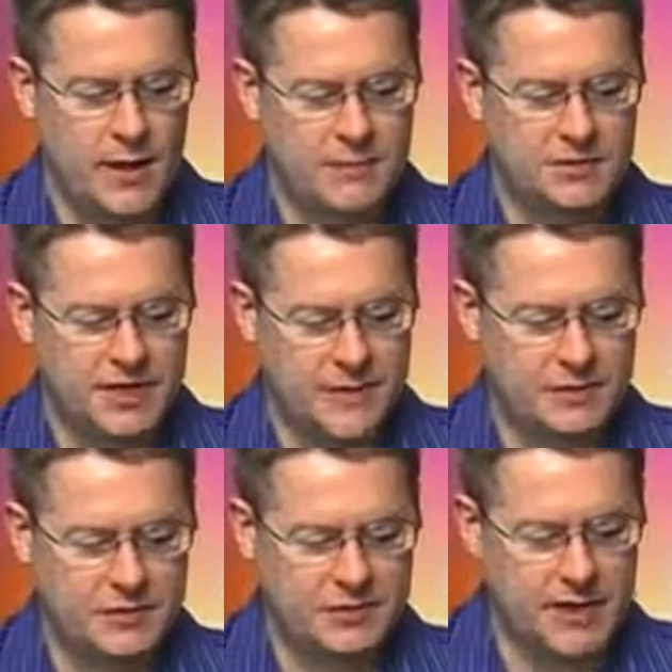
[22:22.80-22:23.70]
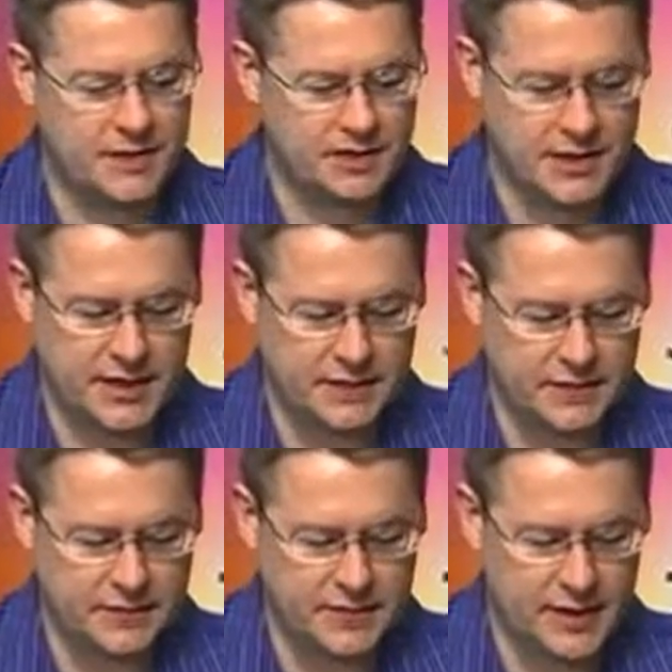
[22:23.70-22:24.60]
Um, chapter seventeen,
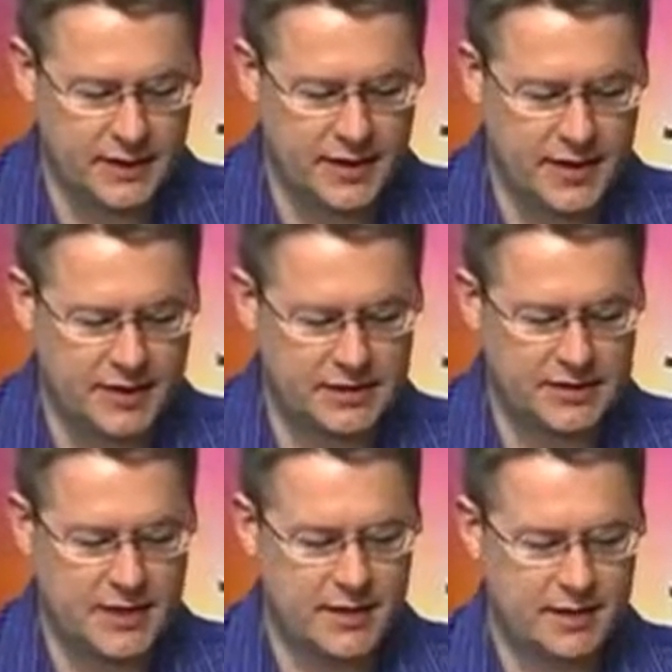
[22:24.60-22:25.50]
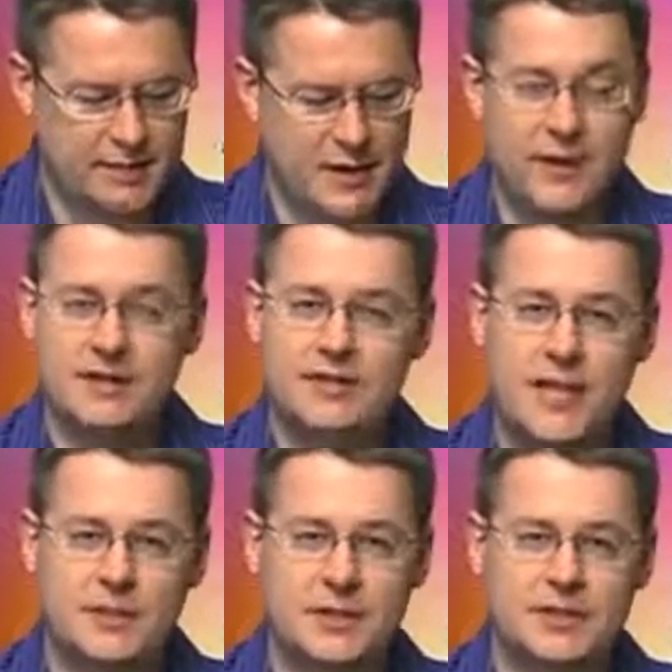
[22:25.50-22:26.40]
so very next, cha very next
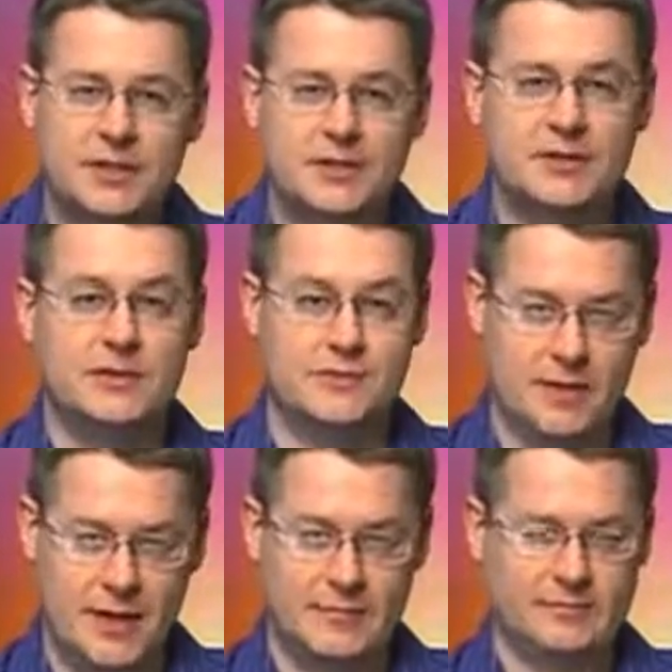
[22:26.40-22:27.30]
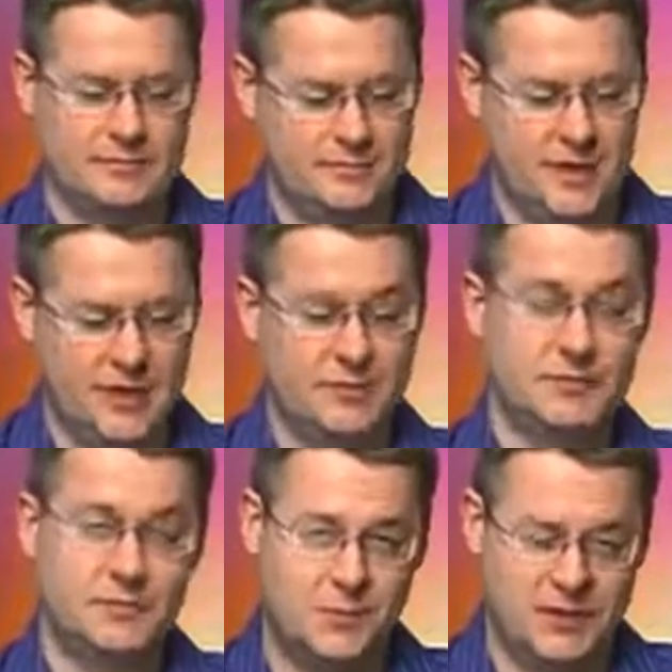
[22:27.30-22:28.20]
chapter, Jesus, uh, uh,
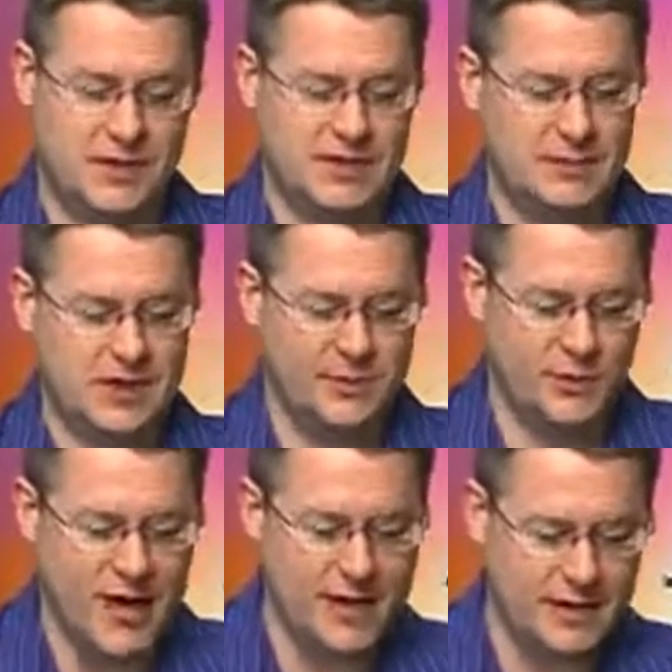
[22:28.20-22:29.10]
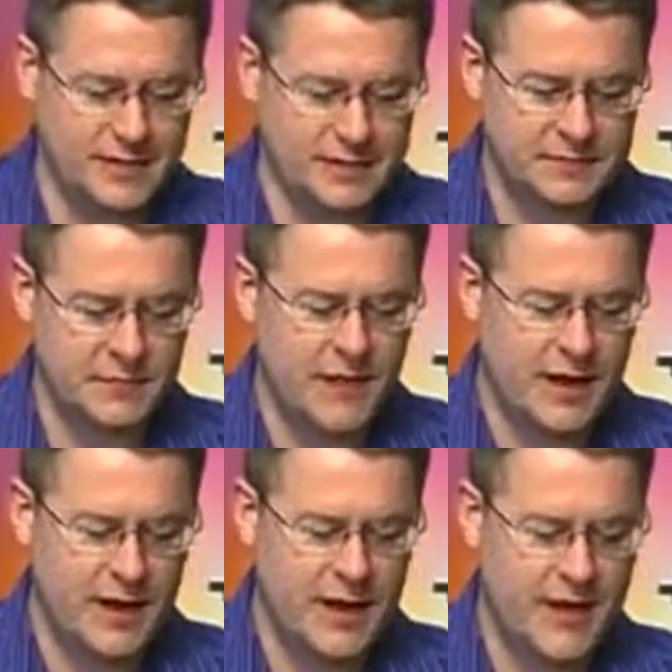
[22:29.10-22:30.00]
we see something miraculous,
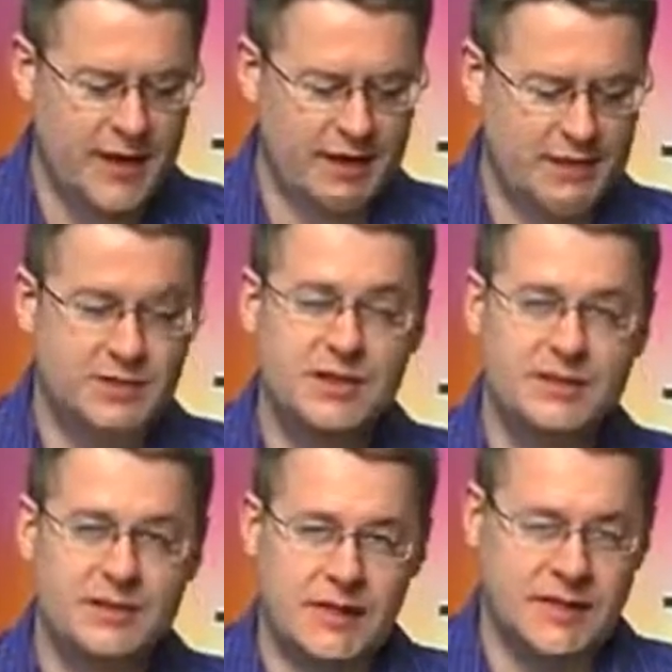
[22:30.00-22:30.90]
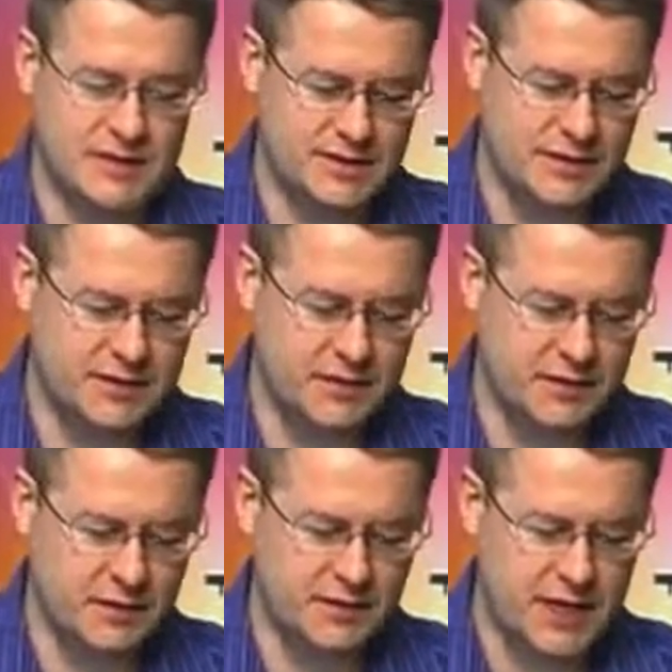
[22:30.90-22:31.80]
and Jesus says in
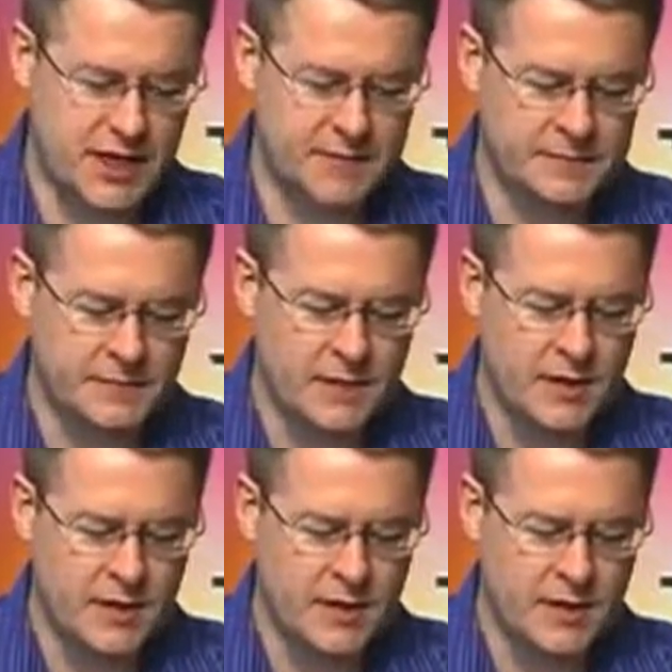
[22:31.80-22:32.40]
seventeen verse nine,